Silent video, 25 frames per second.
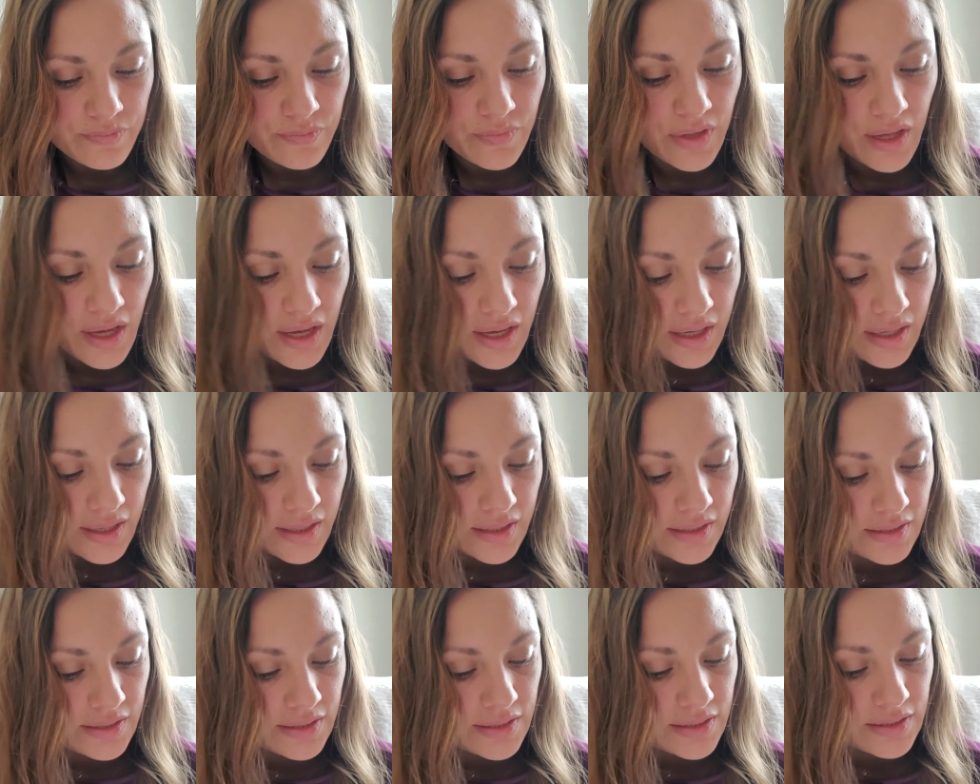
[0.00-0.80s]

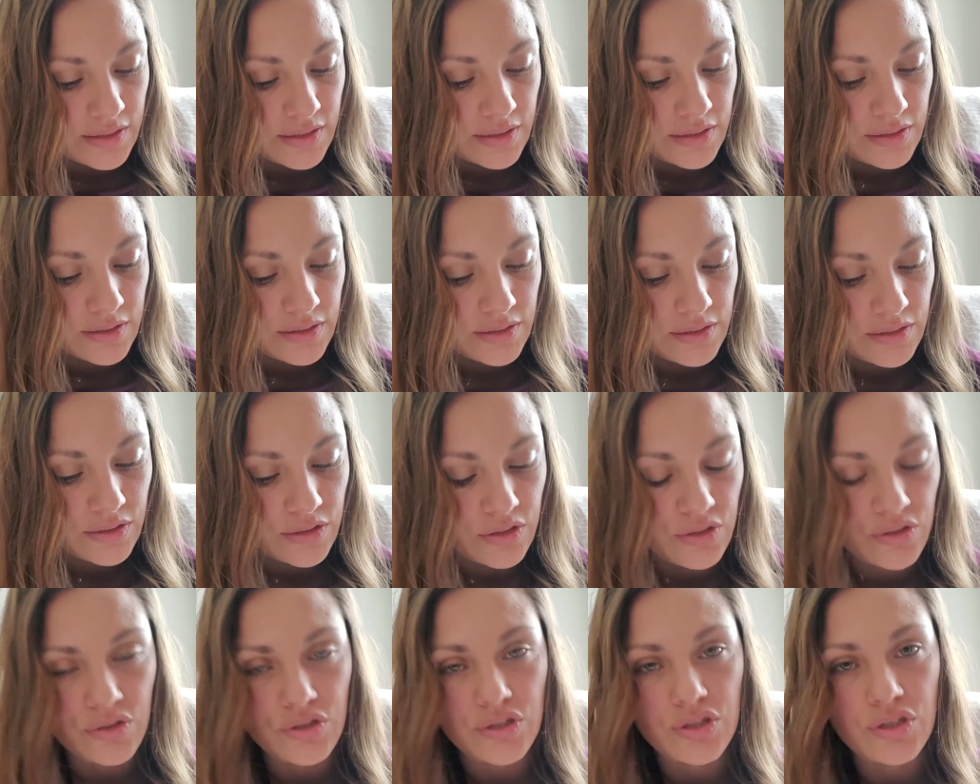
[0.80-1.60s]
and
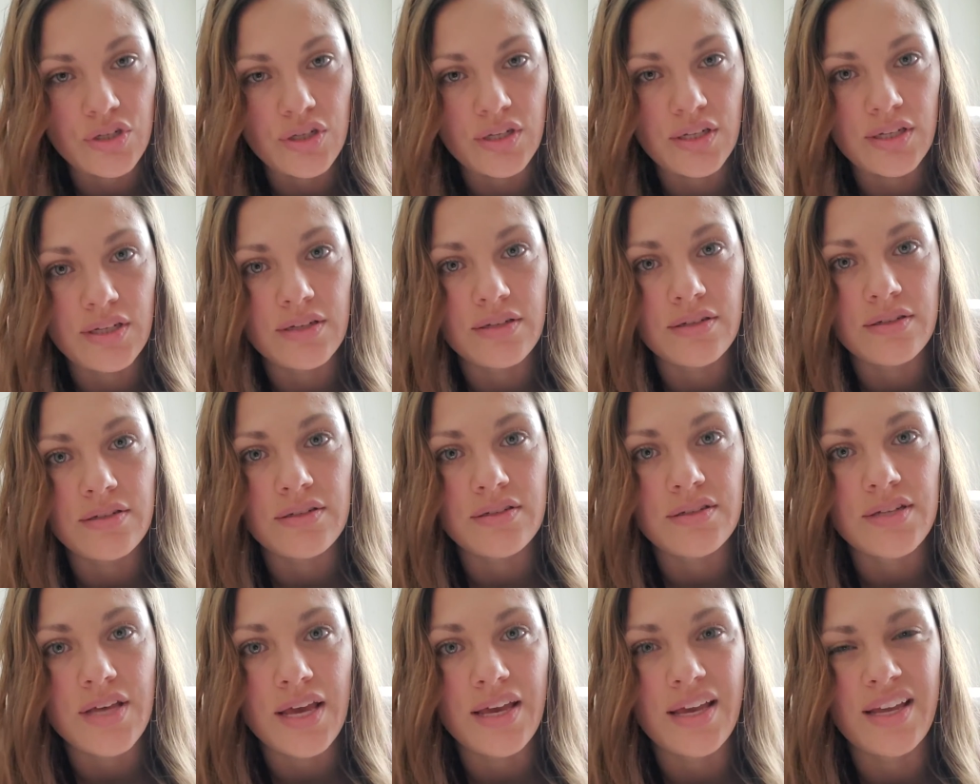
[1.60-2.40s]
you shouldn't
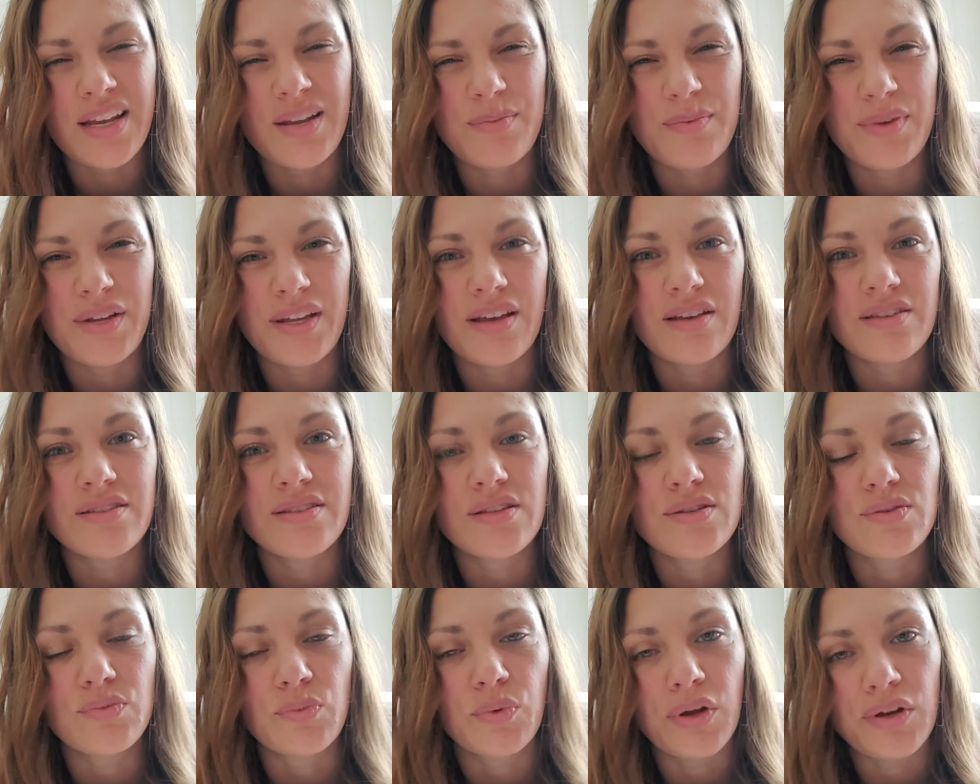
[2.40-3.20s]
take anybody
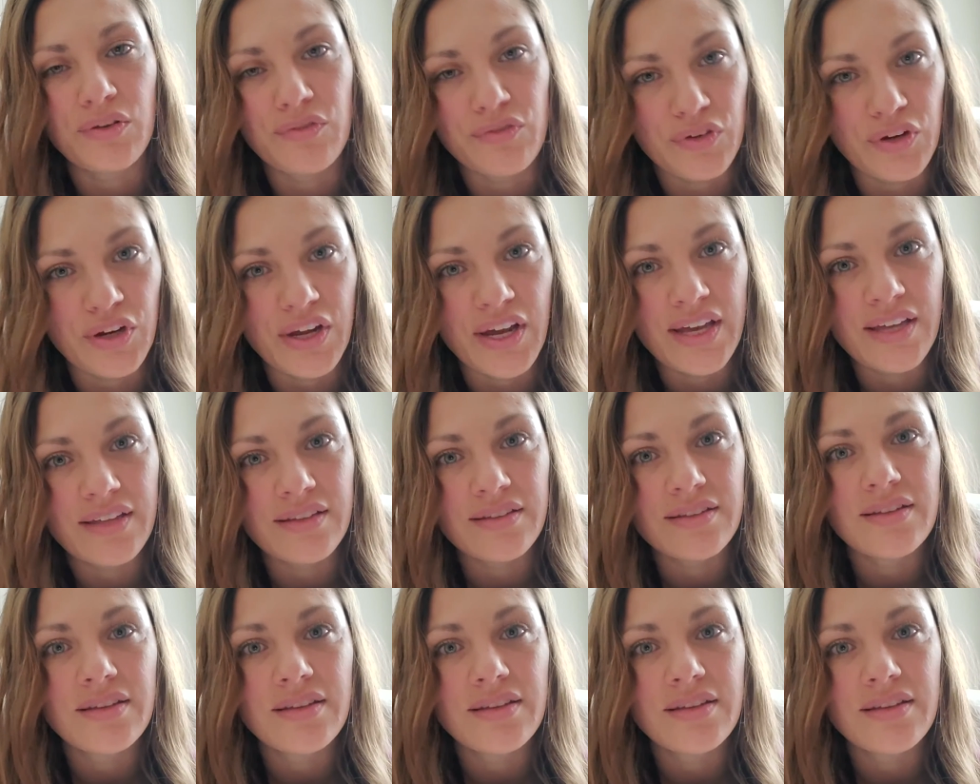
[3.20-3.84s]
else's word for it.